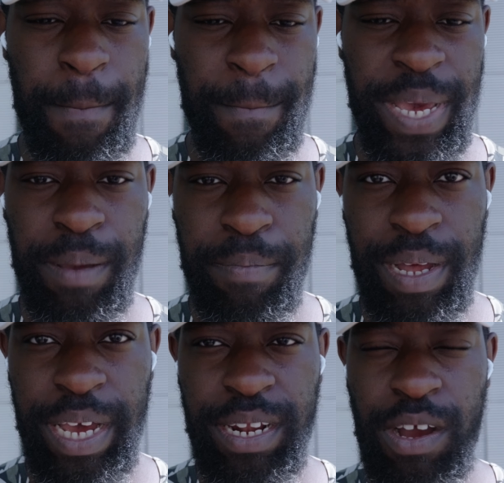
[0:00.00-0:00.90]

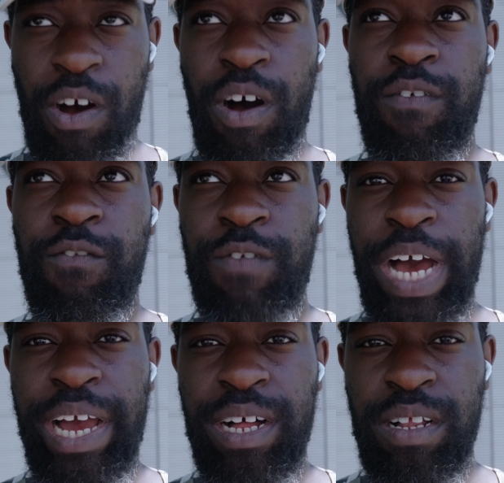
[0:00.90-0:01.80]
megabyte of
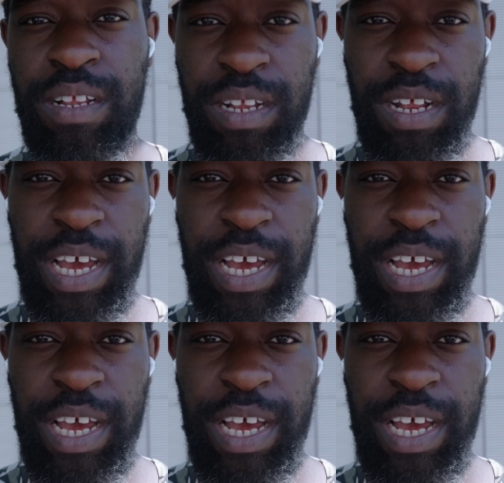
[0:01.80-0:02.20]
file,